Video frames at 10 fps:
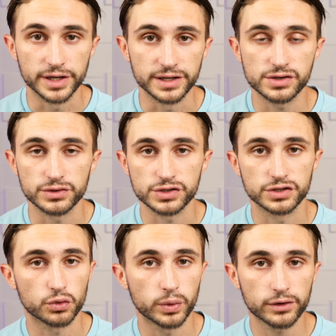So
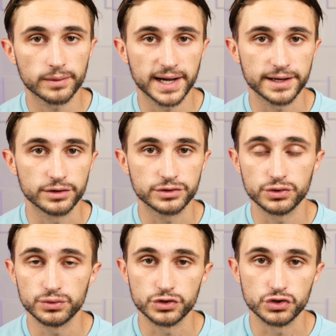just a quick reminder
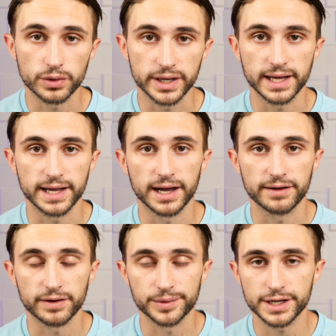to join
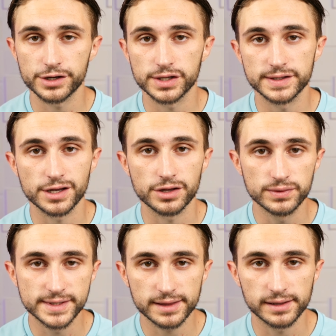AI Foundations
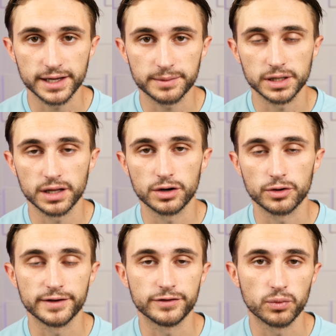using the link
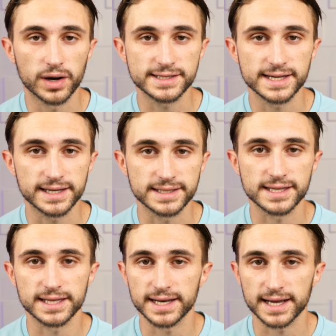below if you want to take it
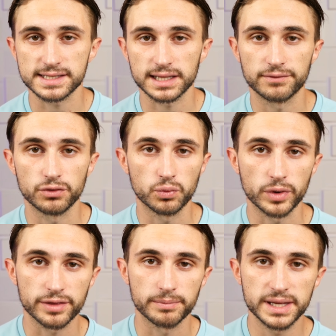to the next level
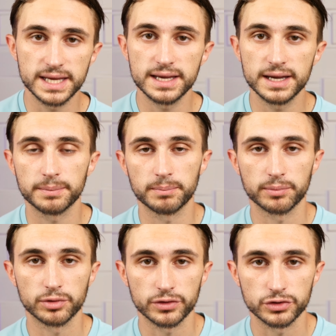with me, my
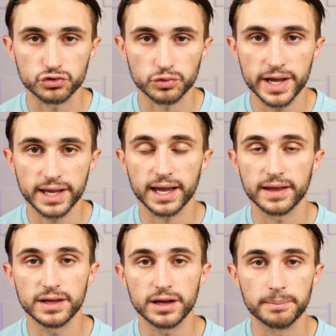brother Drake,
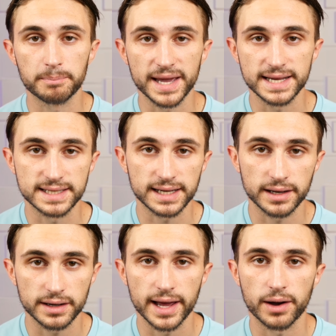and the
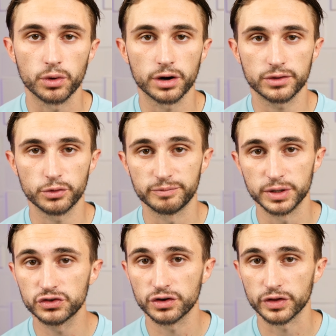amazing network that we've
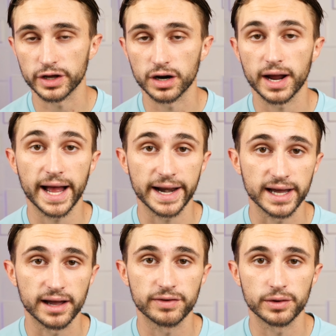built over there at
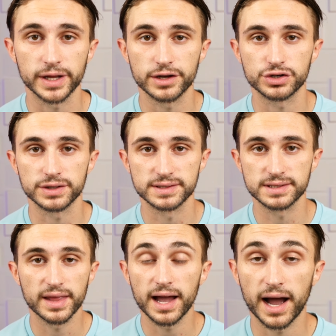AI
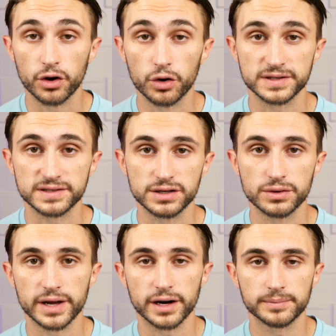Foundations. I hope to see you there.